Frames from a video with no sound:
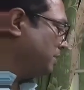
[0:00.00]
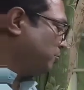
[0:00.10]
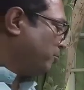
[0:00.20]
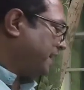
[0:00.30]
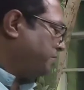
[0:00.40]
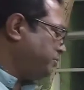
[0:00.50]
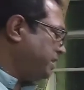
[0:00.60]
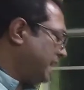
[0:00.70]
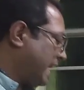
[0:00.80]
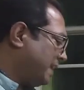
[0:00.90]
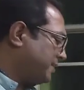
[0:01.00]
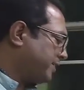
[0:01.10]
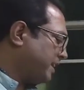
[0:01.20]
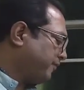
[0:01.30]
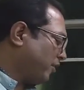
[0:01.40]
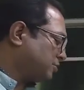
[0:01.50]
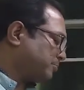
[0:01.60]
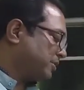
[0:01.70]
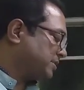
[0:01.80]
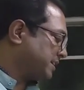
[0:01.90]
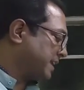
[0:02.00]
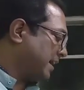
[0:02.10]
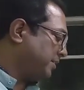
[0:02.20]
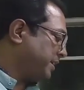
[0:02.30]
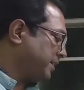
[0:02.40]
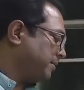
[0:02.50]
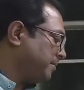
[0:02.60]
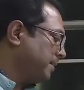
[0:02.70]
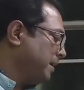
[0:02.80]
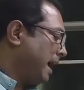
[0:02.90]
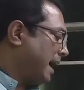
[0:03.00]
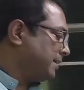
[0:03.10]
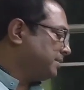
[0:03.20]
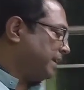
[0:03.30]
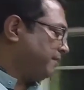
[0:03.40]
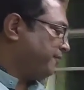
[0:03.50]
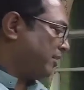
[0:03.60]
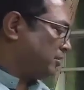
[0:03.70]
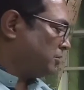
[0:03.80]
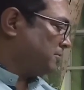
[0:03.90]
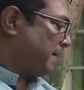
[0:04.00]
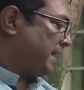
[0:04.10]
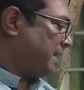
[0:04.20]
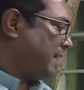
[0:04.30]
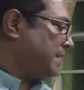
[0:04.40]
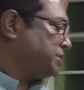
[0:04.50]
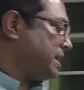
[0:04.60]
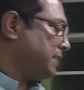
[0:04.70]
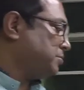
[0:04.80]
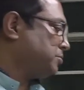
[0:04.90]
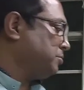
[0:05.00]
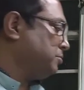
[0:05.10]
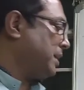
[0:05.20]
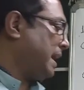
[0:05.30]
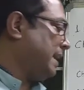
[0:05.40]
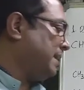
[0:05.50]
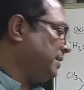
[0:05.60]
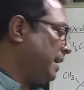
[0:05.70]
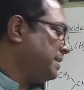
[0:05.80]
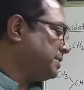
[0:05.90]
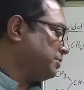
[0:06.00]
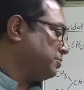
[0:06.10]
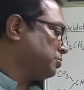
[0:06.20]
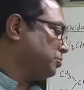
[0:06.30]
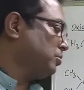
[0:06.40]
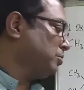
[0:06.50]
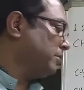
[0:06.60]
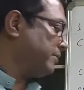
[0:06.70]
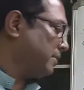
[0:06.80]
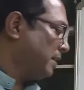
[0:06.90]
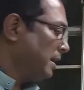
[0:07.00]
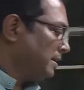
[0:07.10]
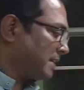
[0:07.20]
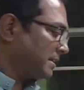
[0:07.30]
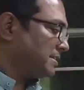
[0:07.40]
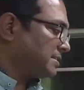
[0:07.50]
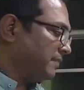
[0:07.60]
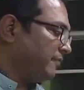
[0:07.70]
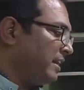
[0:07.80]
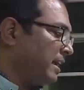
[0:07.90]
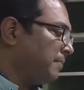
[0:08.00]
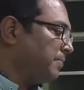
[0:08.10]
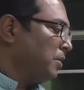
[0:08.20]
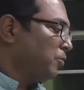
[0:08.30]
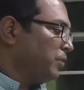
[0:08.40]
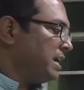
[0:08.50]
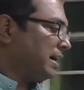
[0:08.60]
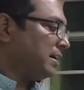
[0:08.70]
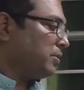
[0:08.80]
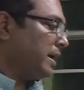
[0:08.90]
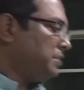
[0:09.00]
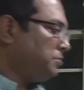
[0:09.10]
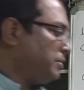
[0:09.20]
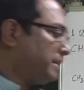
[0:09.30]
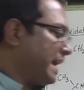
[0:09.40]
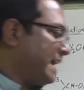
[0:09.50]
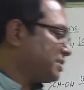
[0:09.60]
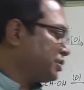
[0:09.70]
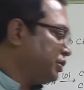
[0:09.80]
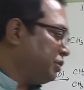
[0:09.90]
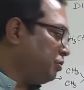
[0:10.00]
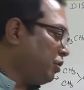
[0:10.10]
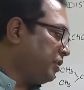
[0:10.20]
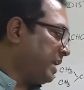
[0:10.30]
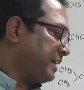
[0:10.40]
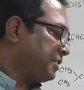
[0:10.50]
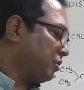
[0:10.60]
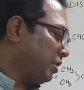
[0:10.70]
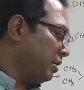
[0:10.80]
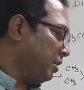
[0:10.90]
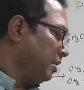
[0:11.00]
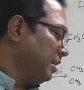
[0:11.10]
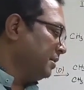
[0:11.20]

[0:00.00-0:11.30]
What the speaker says: When we add red phosphorus and iodine and then followed by AgNO2 and HNO2 successively, we are going to get pseudonitrile.